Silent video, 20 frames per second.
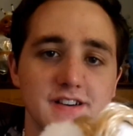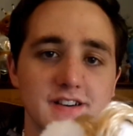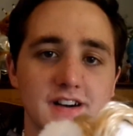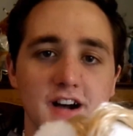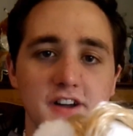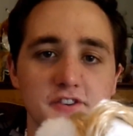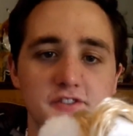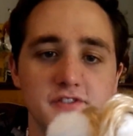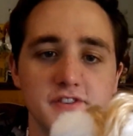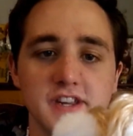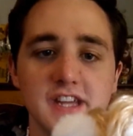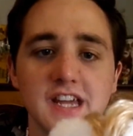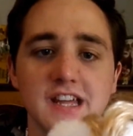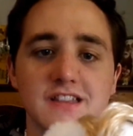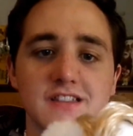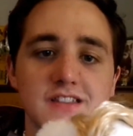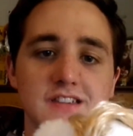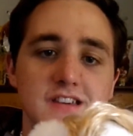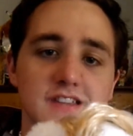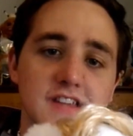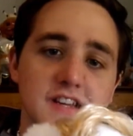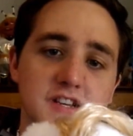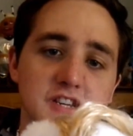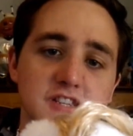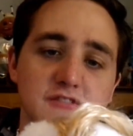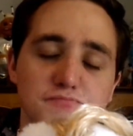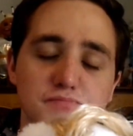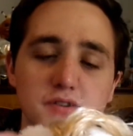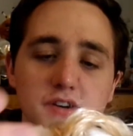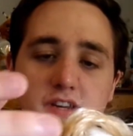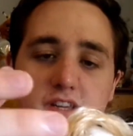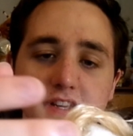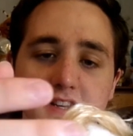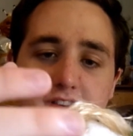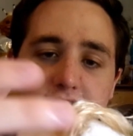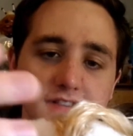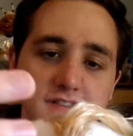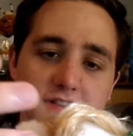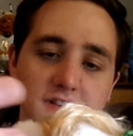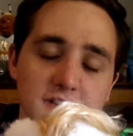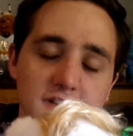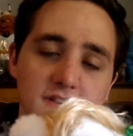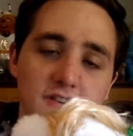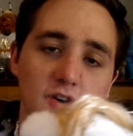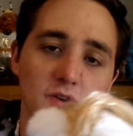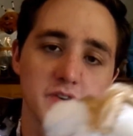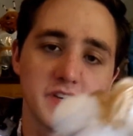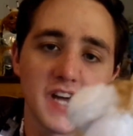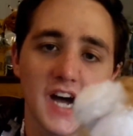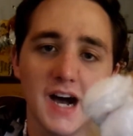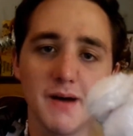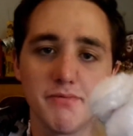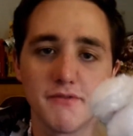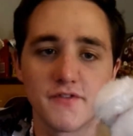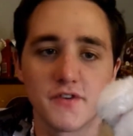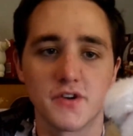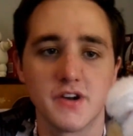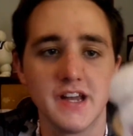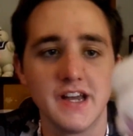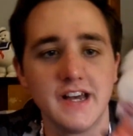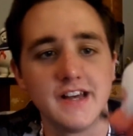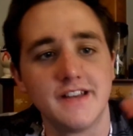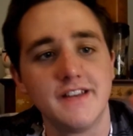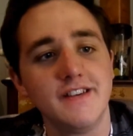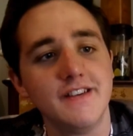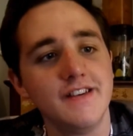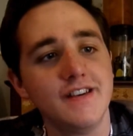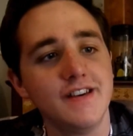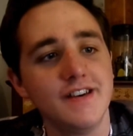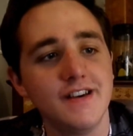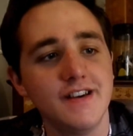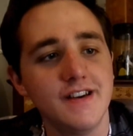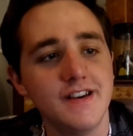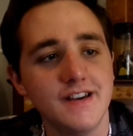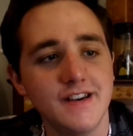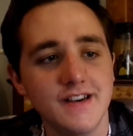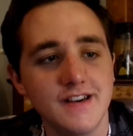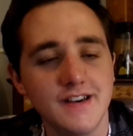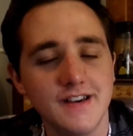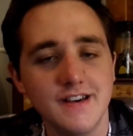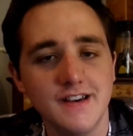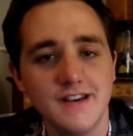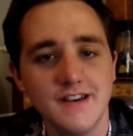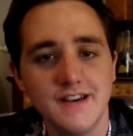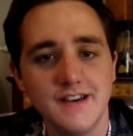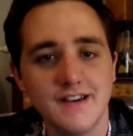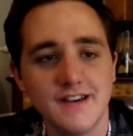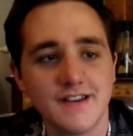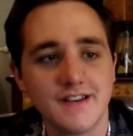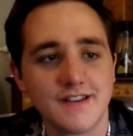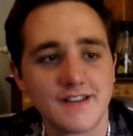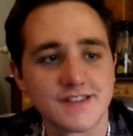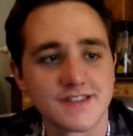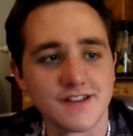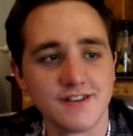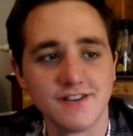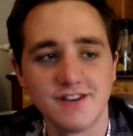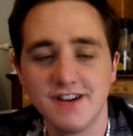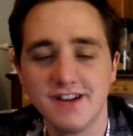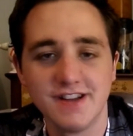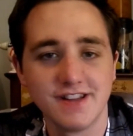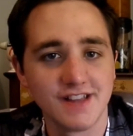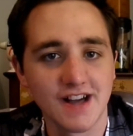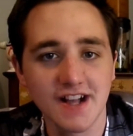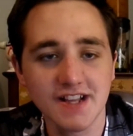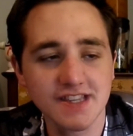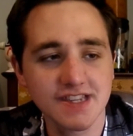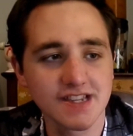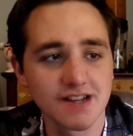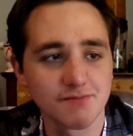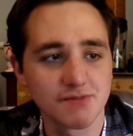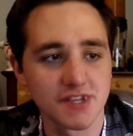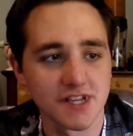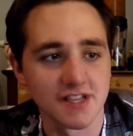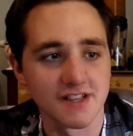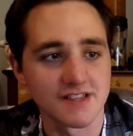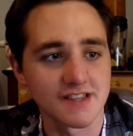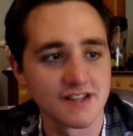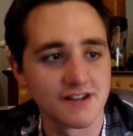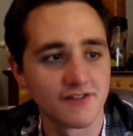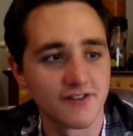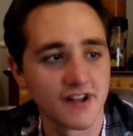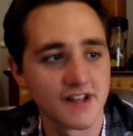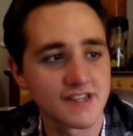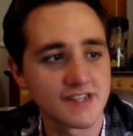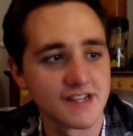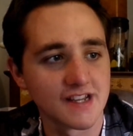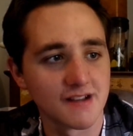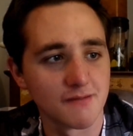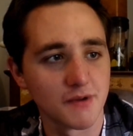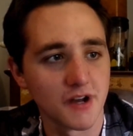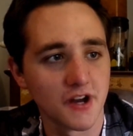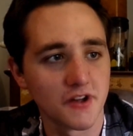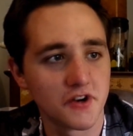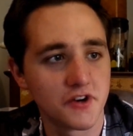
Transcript: underneath. They just put it, you know, on top of her head. So that's something that's interesting about